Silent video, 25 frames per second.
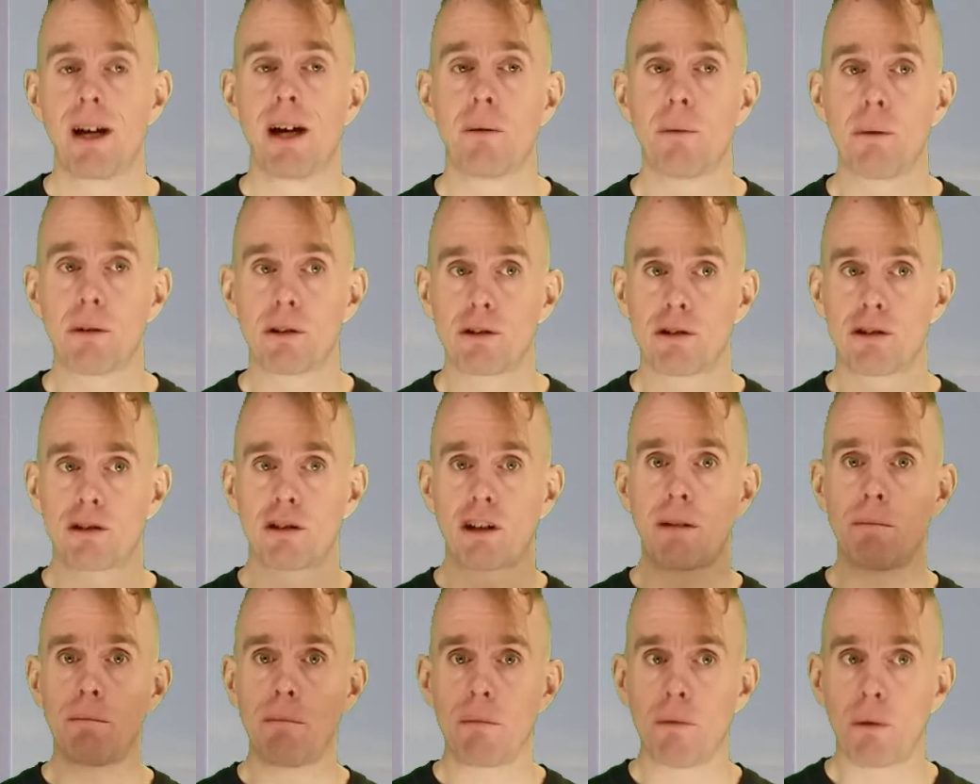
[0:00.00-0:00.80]
We'll
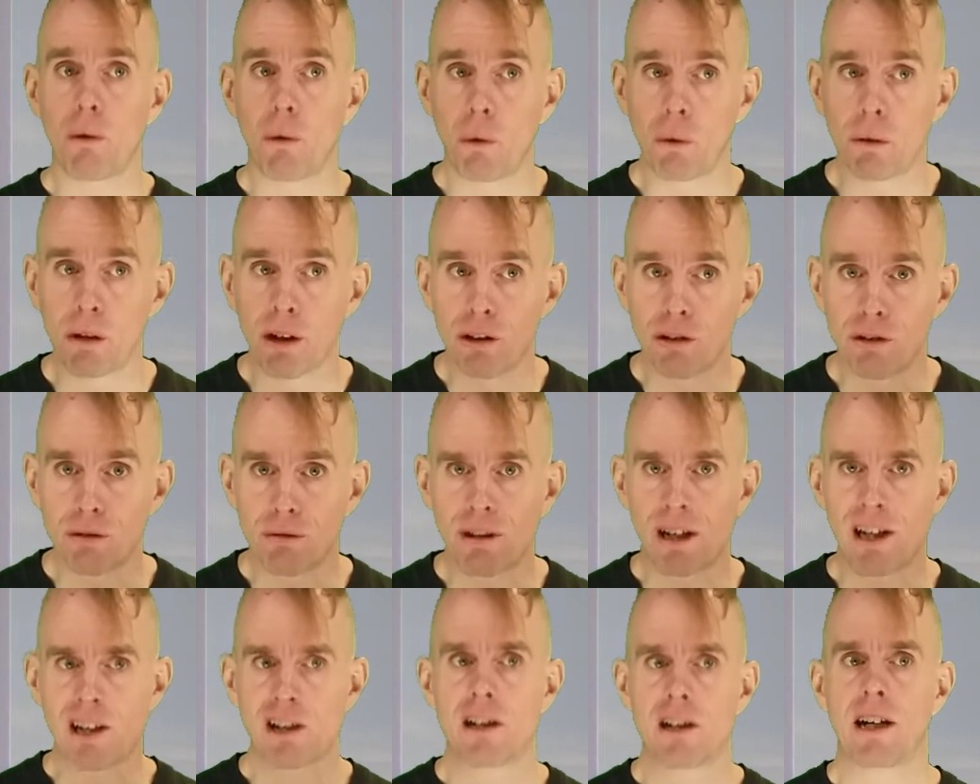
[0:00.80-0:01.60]
sum all those
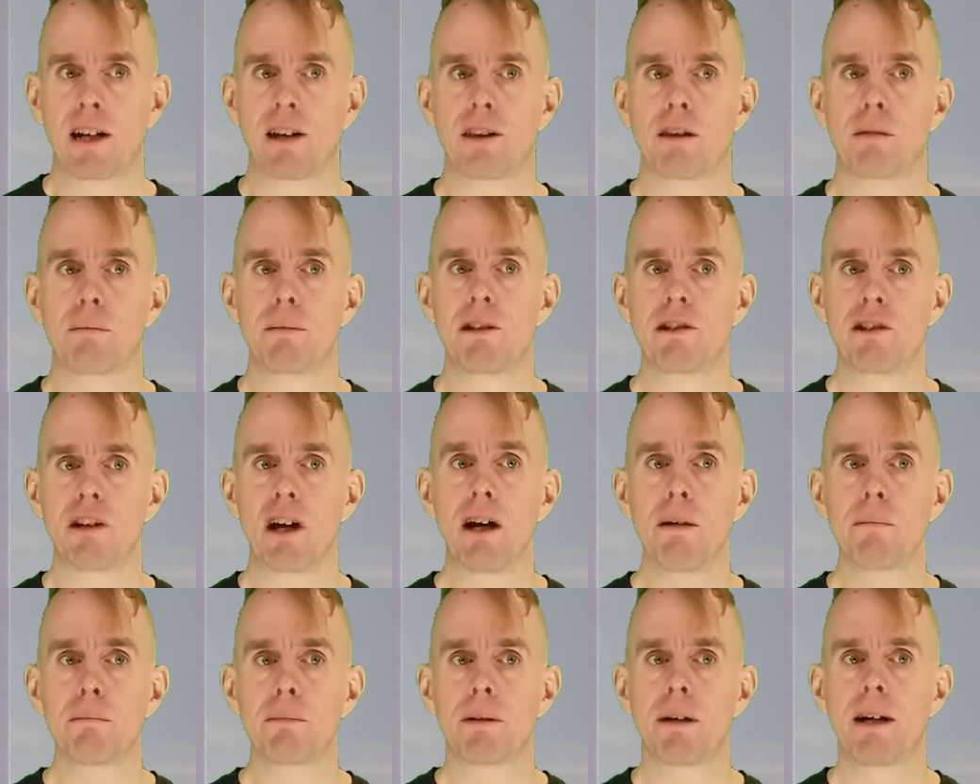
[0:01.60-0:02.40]
reaction enthalpies
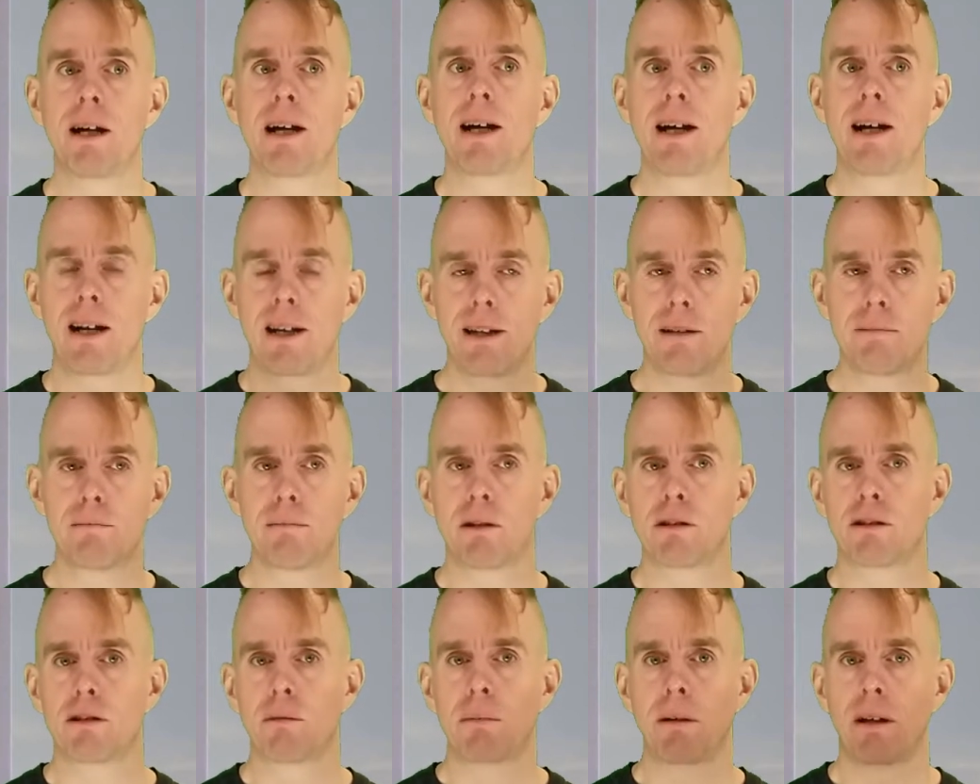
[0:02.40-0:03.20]
up and then
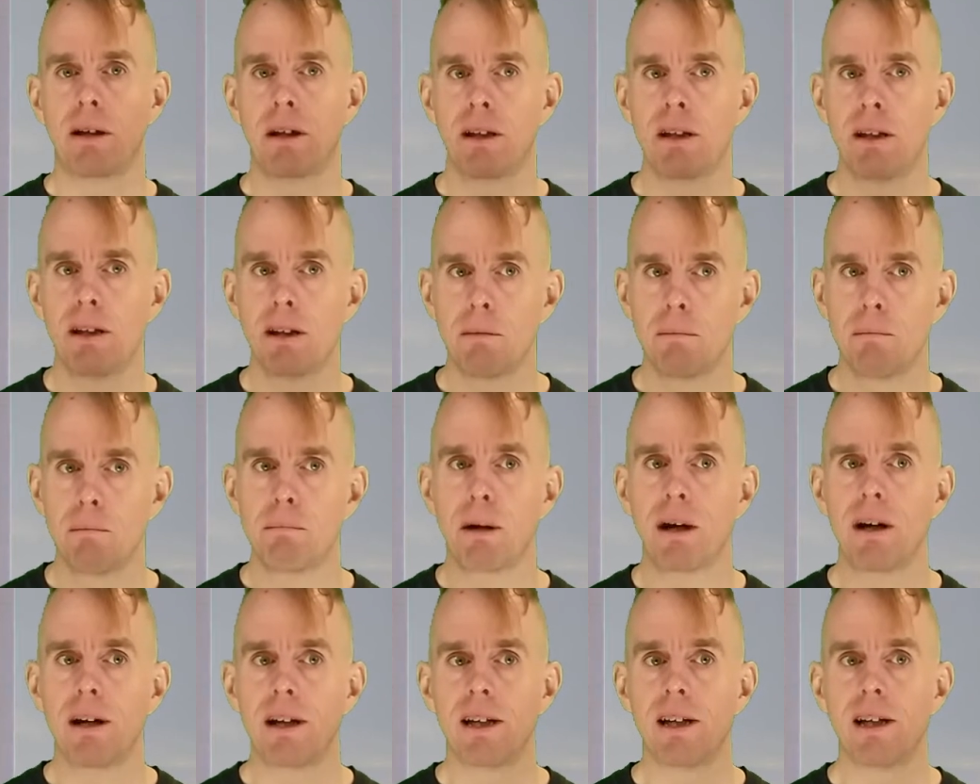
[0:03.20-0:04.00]
multiply
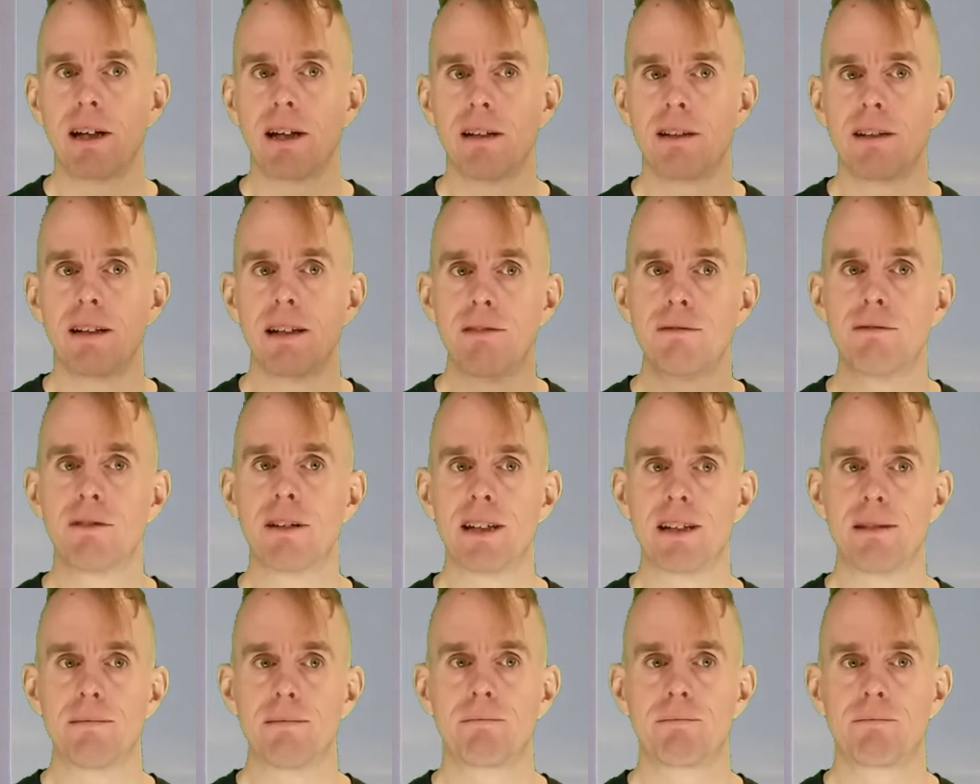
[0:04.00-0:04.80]
by
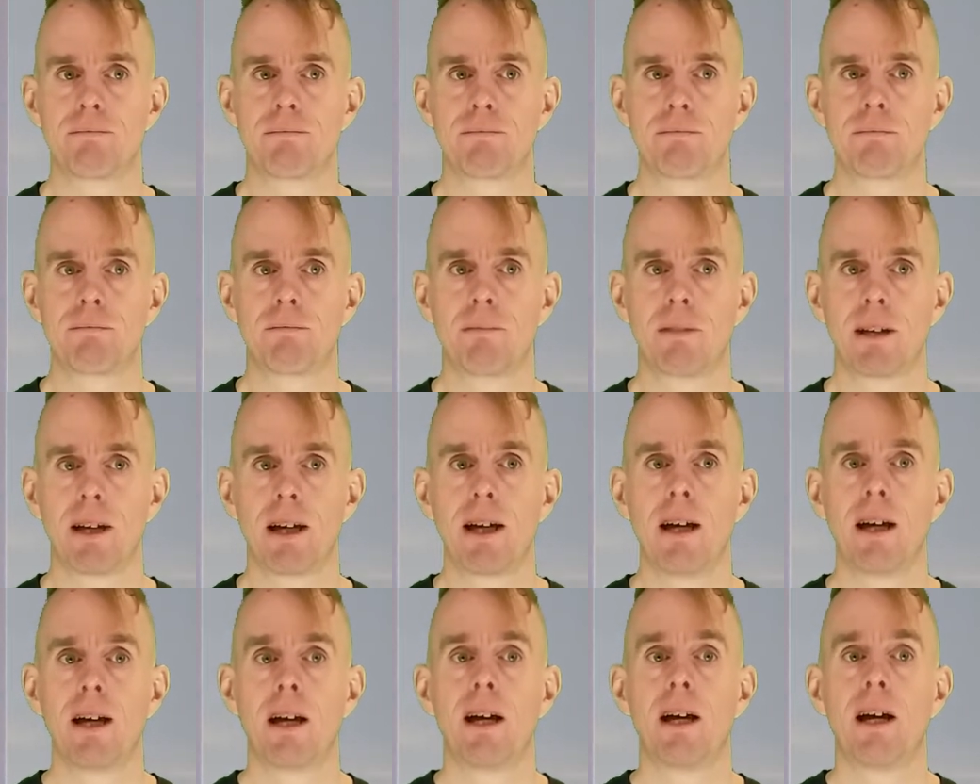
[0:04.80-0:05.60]
dV.
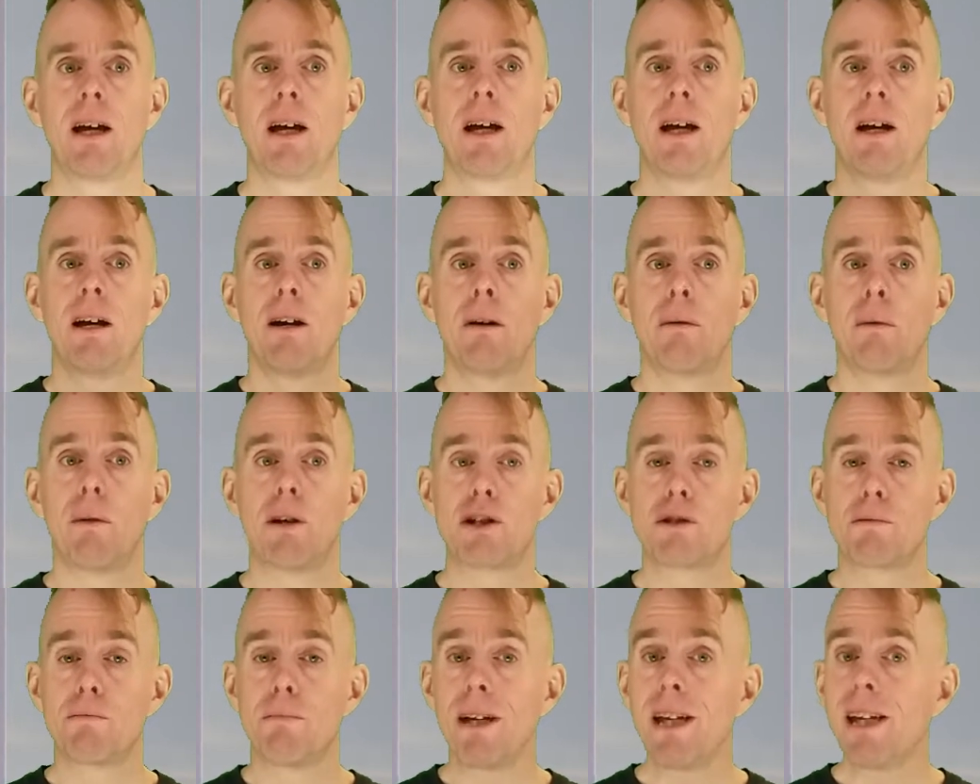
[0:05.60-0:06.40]

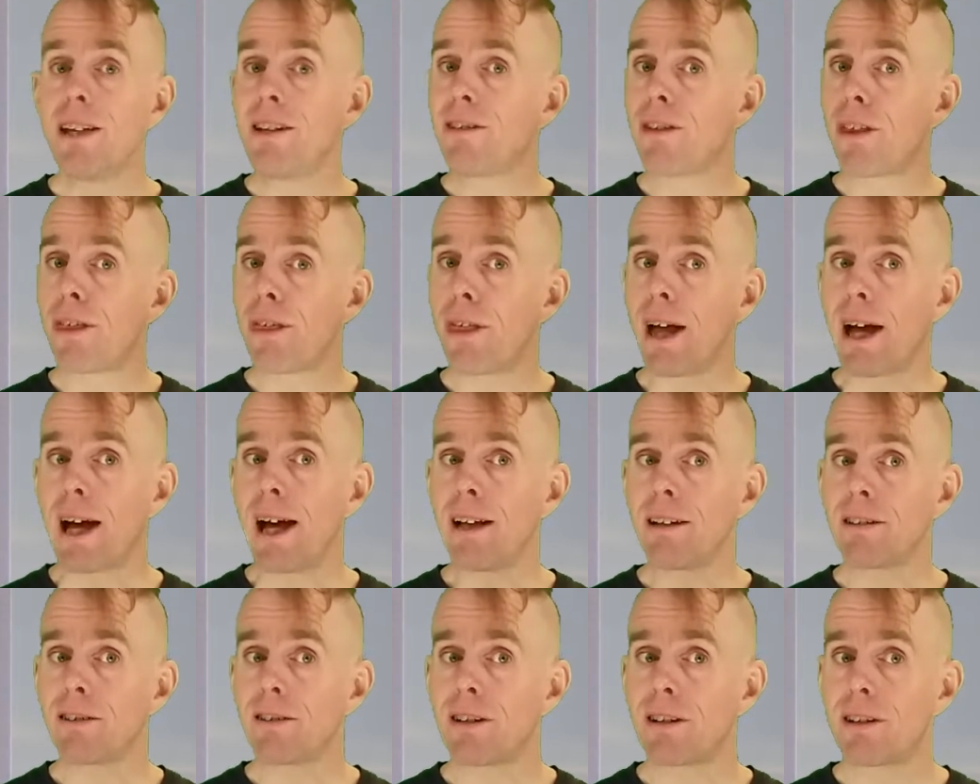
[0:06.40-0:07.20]
Which means
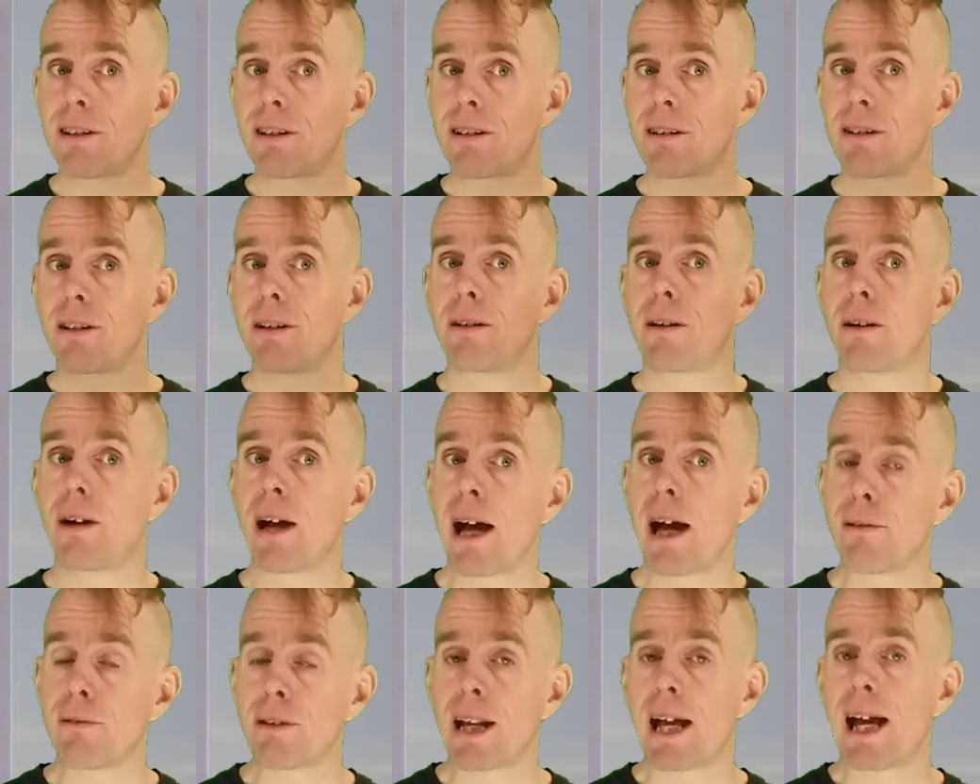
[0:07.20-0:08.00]
that
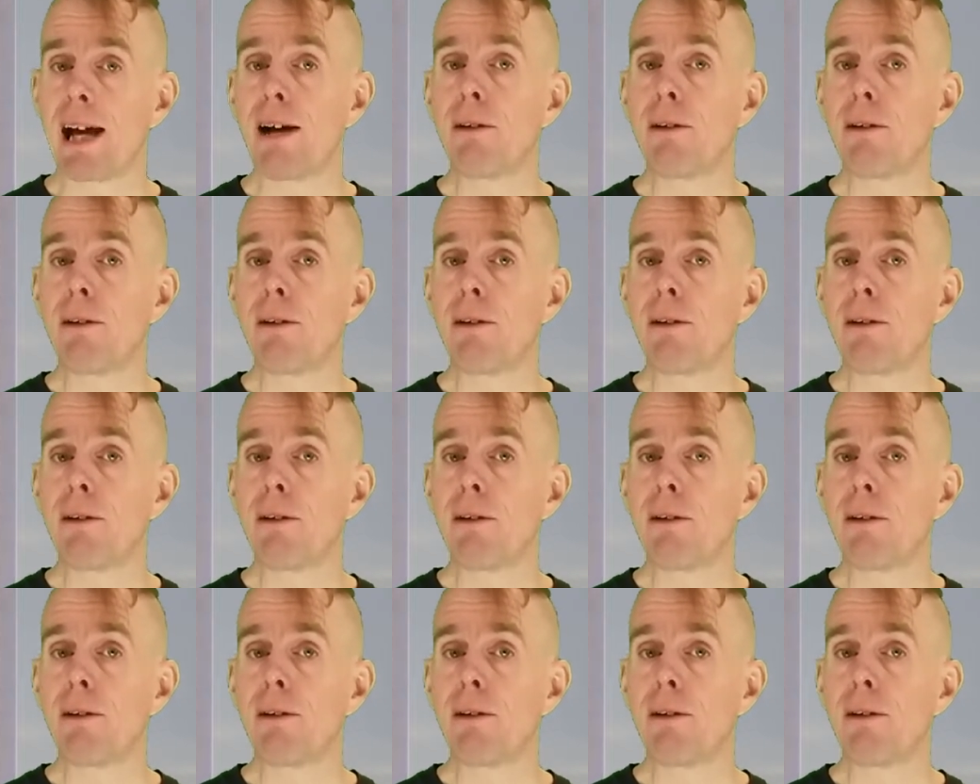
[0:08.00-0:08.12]
I have an